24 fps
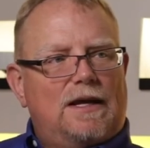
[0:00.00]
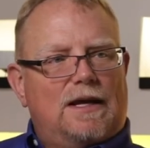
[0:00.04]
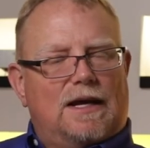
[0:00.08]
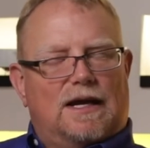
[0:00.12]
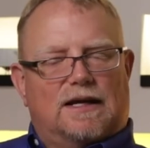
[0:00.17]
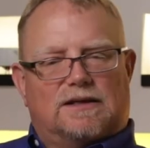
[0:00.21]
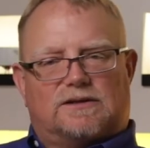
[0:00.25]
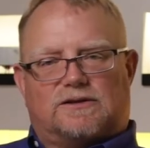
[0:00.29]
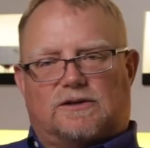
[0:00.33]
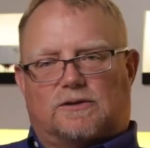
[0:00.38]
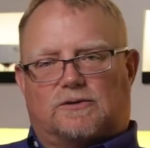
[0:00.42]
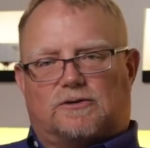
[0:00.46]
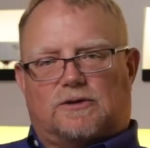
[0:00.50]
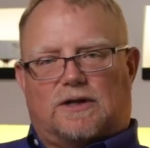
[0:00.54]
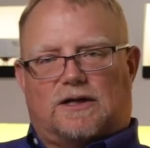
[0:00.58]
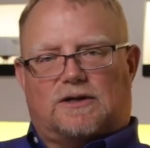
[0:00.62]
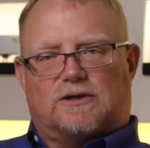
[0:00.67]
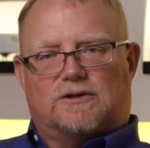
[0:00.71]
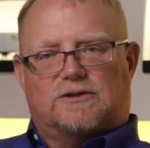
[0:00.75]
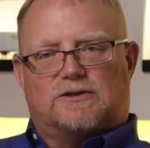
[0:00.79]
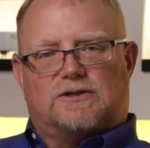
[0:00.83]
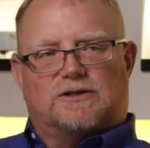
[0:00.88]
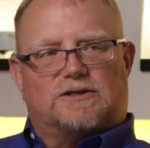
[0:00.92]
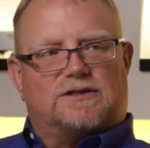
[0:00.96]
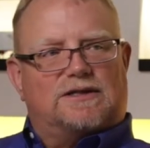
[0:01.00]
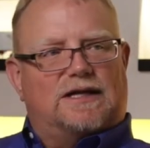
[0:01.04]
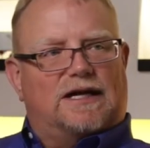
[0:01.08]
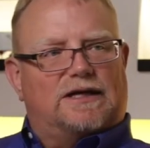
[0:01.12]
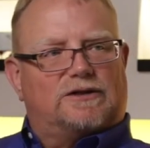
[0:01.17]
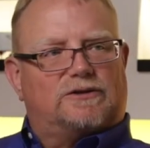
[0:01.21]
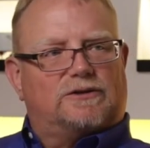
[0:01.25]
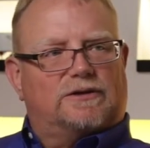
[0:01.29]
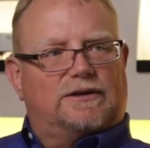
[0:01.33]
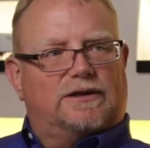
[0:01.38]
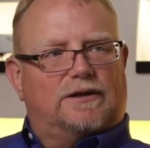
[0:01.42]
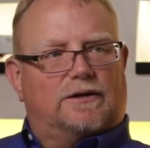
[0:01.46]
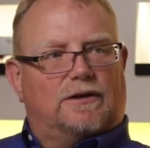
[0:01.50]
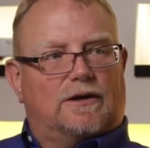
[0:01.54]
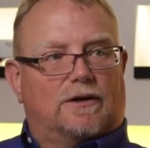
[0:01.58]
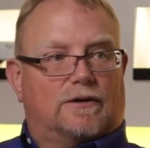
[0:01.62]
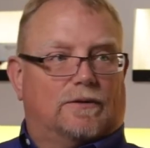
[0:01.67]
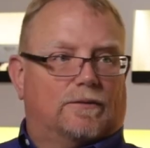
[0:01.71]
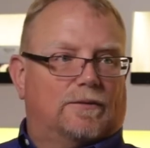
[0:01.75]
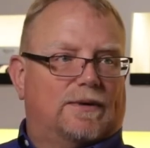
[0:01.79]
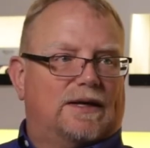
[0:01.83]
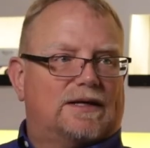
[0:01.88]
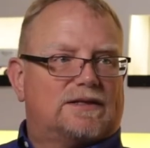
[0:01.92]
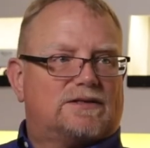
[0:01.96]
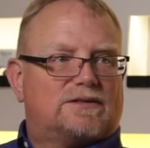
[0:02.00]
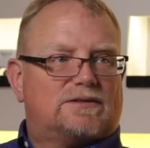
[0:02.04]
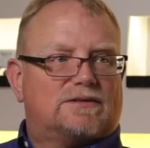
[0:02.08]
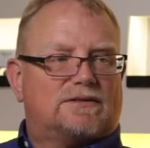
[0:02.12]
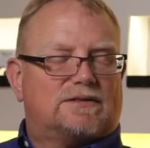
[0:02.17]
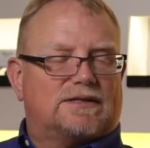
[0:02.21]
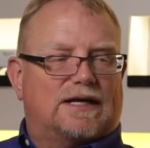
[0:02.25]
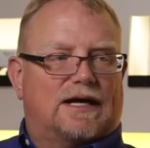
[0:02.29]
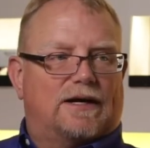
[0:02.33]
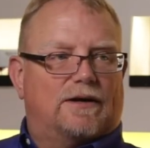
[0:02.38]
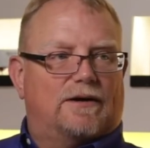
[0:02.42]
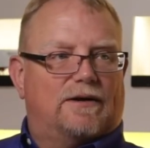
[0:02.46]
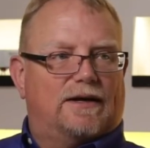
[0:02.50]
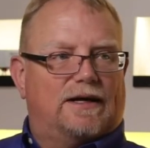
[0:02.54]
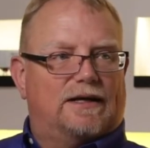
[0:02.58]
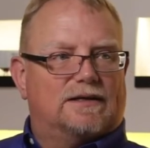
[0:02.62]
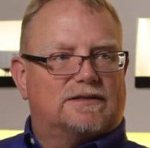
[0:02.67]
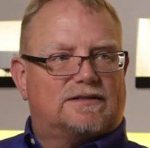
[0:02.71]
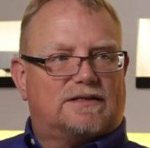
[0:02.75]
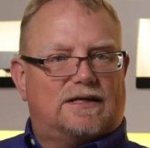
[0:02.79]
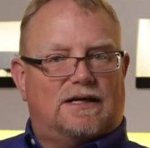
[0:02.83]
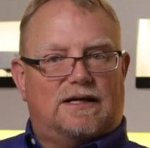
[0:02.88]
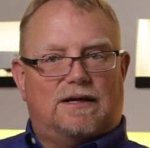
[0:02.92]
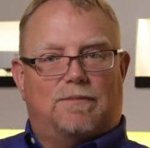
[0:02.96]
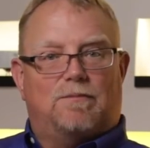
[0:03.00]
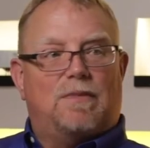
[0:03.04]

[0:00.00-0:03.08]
And so truckers just naturally are going to rest Saturday and Sunday.